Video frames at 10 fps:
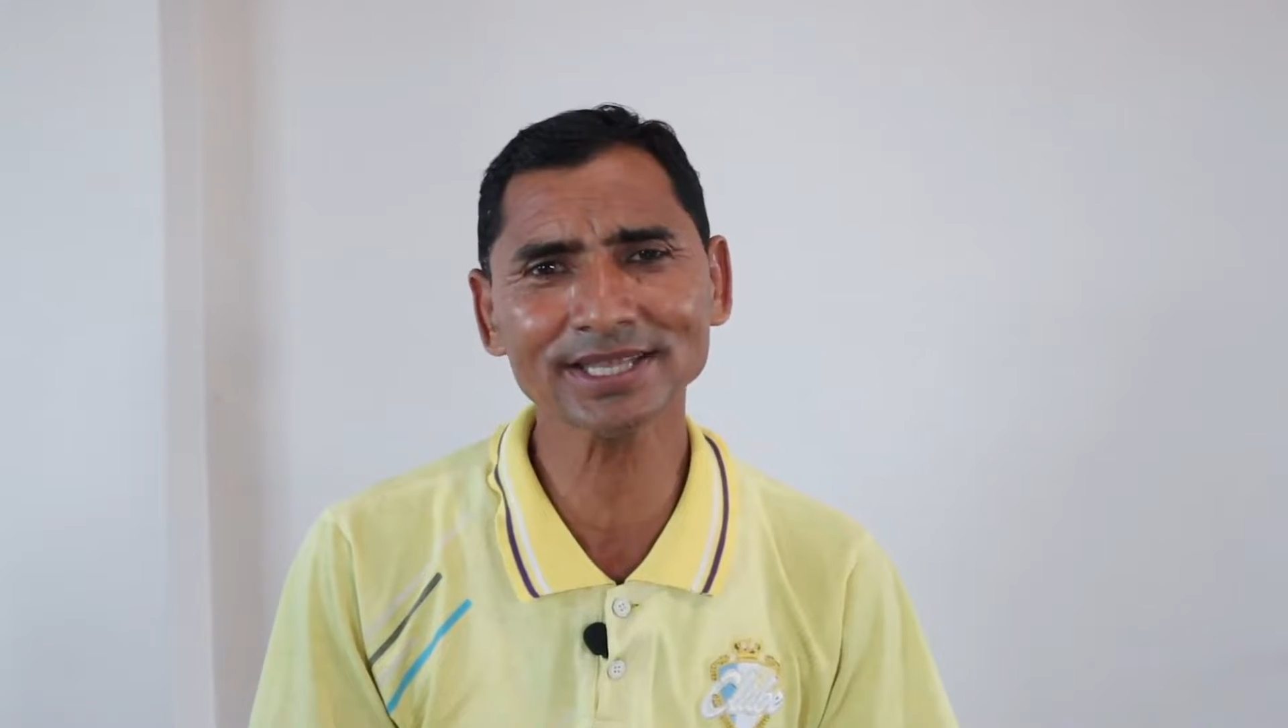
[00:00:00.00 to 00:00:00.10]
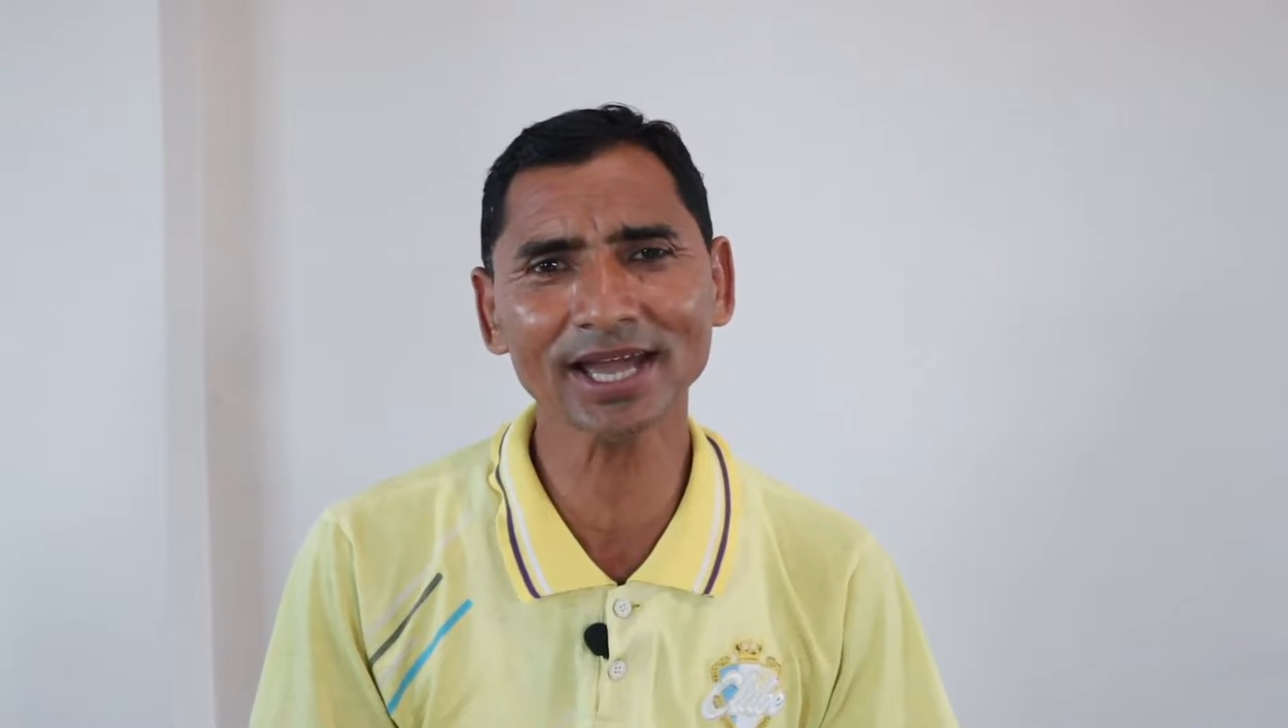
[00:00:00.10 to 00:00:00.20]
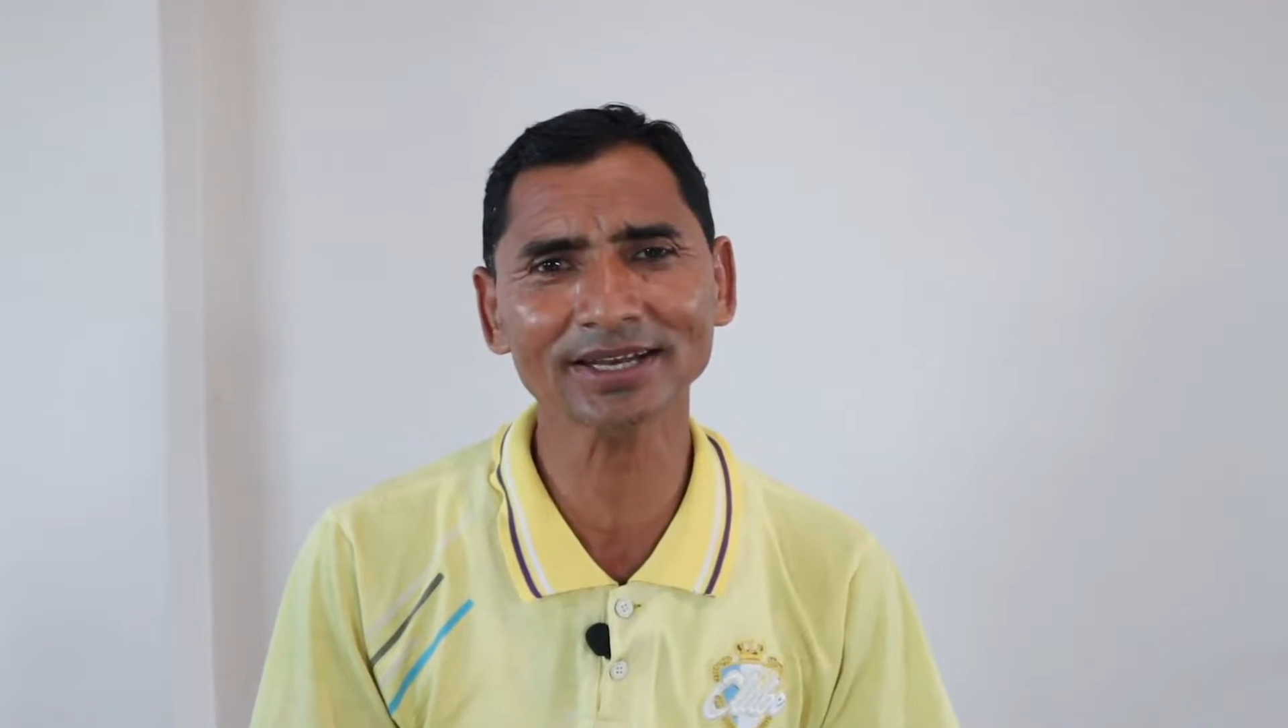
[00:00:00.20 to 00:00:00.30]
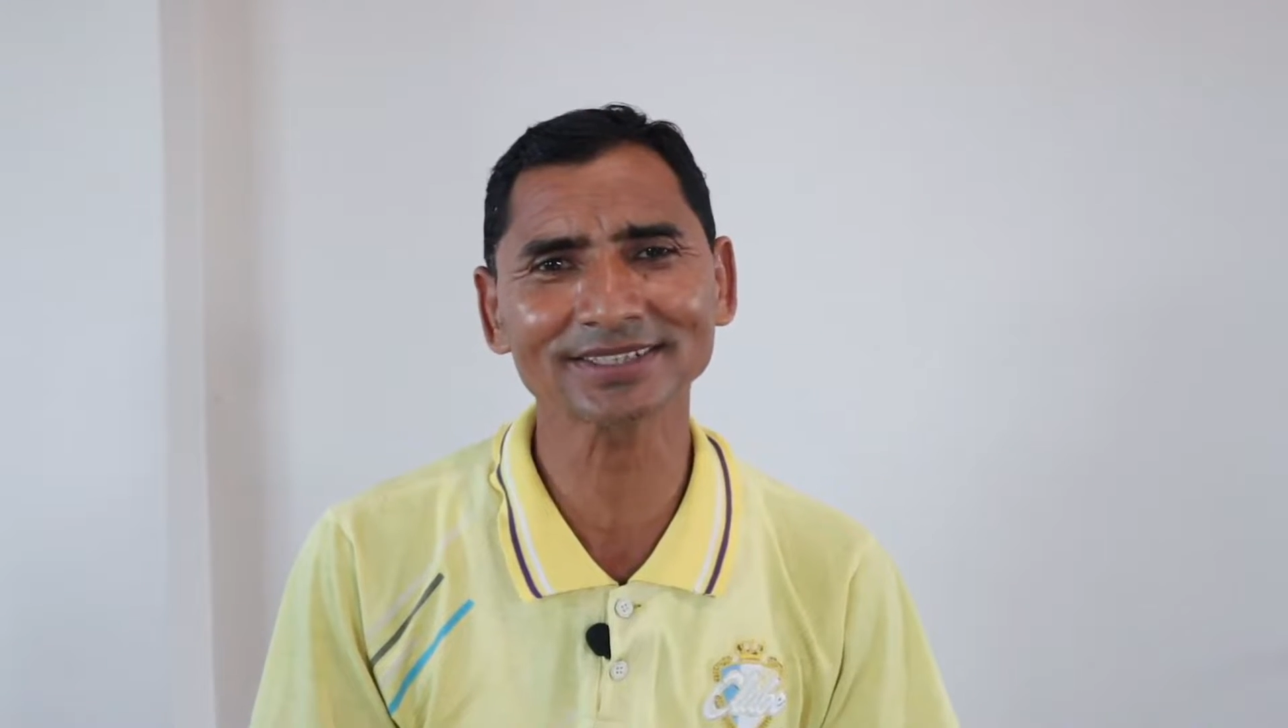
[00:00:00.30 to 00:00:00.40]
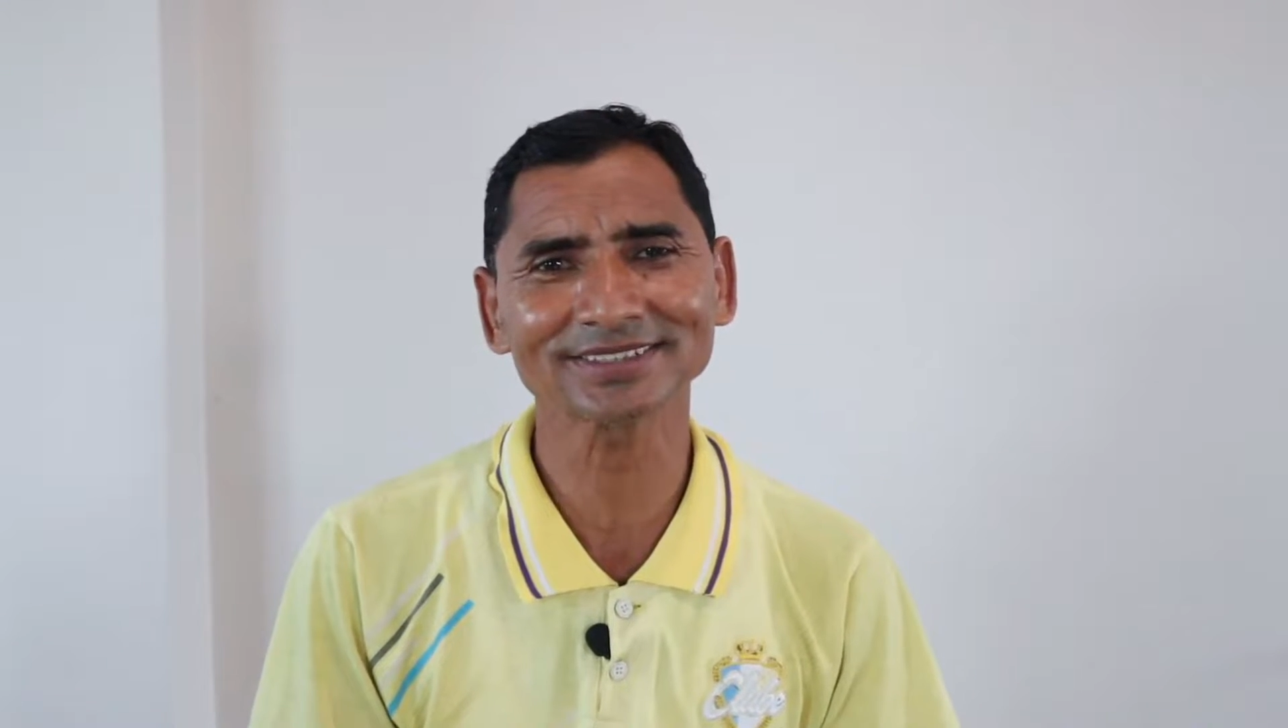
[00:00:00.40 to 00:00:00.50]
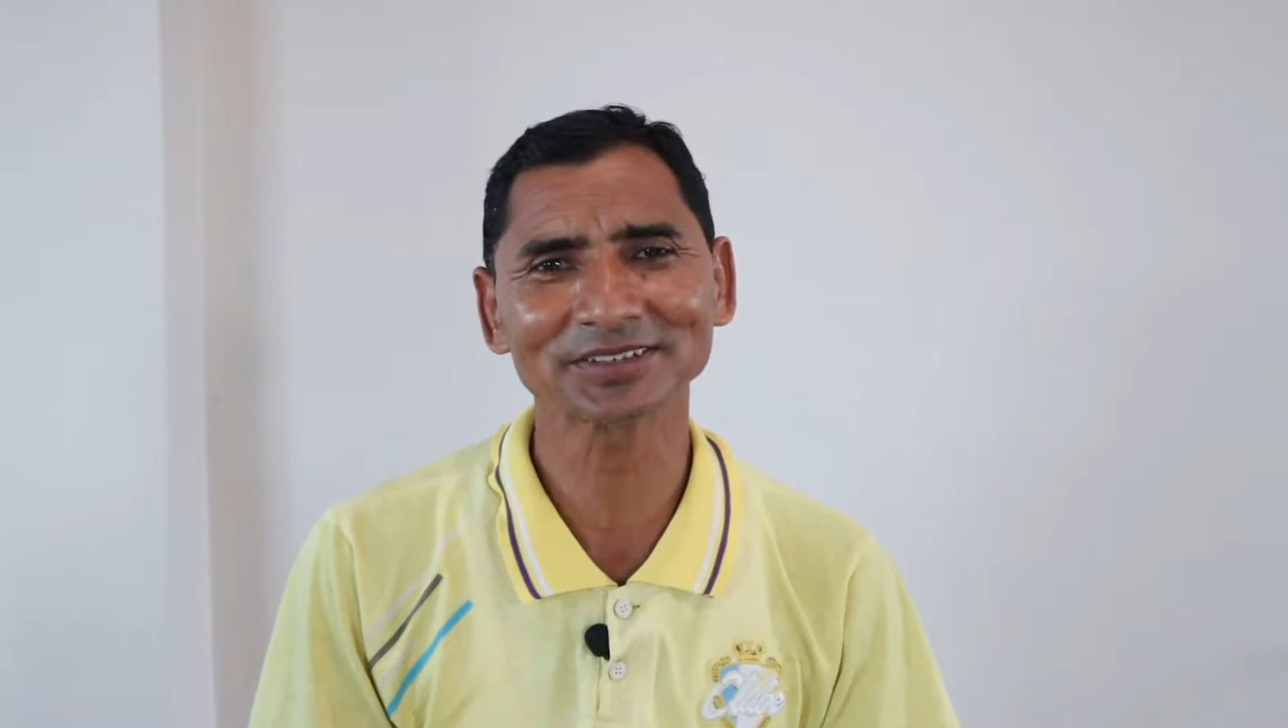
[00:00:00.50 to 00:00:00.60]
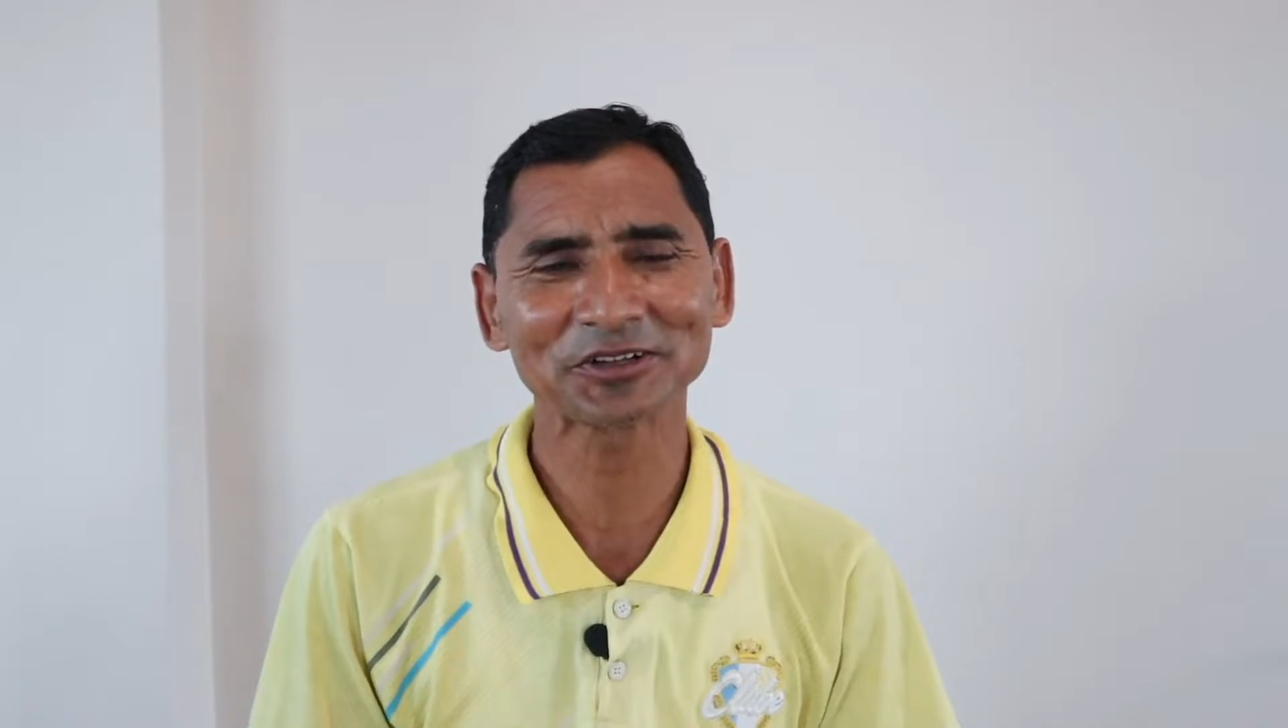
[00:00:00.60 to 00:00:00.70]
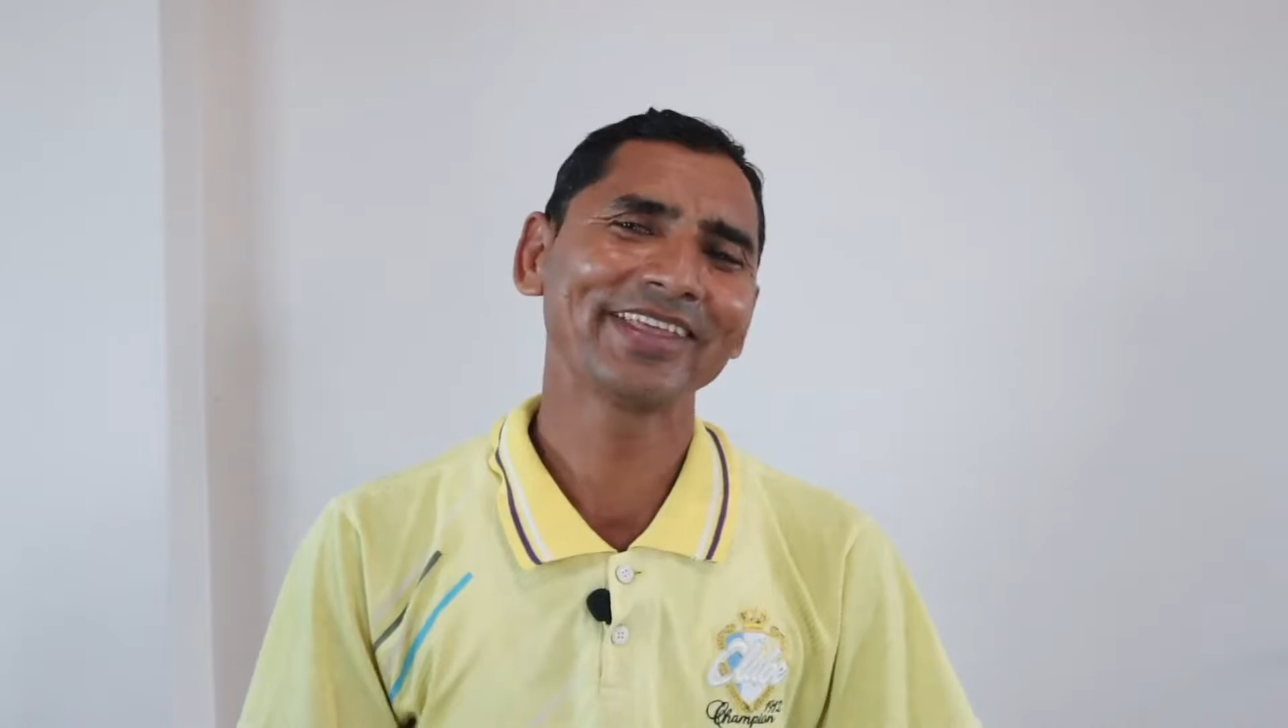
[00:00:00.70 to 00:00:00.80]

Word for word: is that.